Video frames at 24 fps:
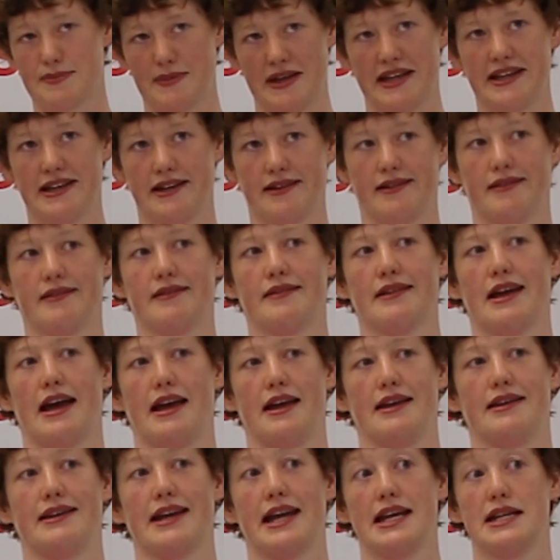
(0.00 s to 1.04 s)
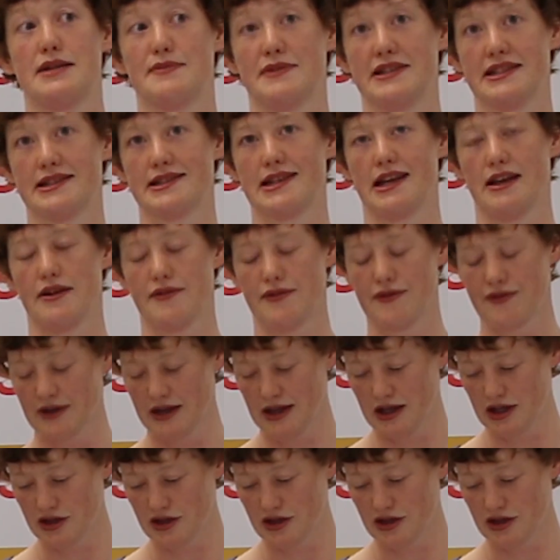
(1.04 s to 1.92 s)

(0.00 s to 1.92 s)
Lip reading: his speaking engagements have